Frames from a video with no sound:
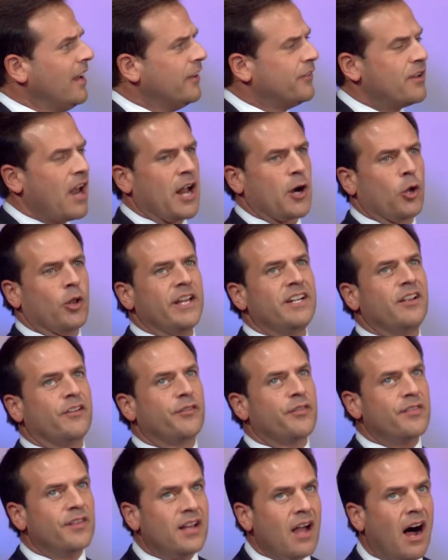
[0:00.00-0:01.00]
is not only
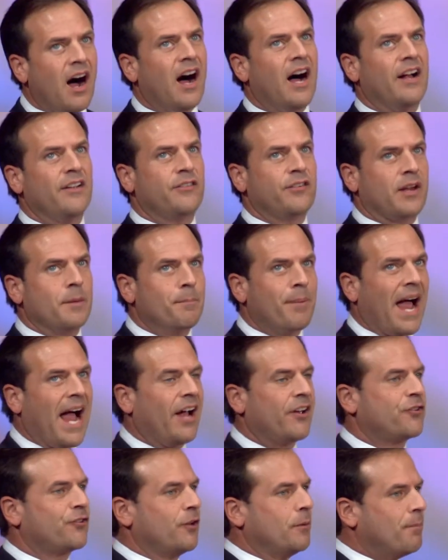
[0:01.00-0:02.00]
does God's
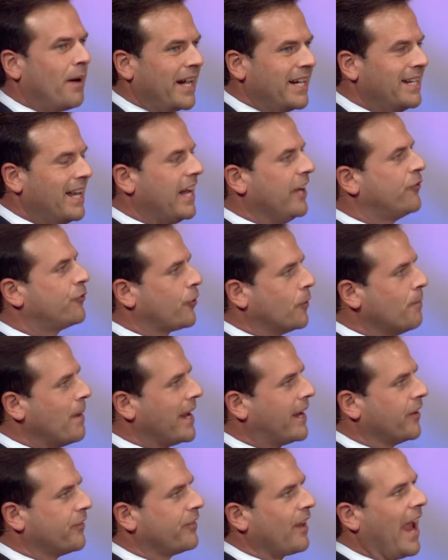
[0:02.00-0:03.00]
compassion by nature
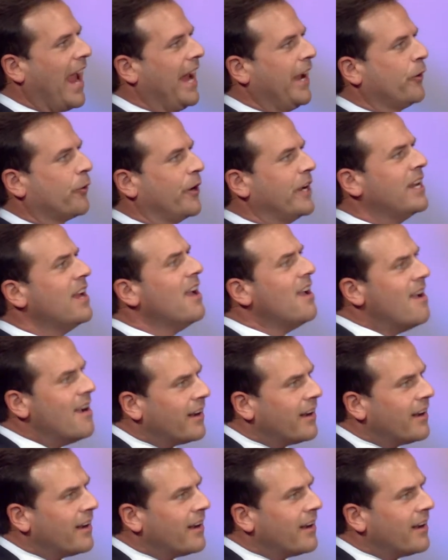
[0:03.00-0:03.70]
make us angry,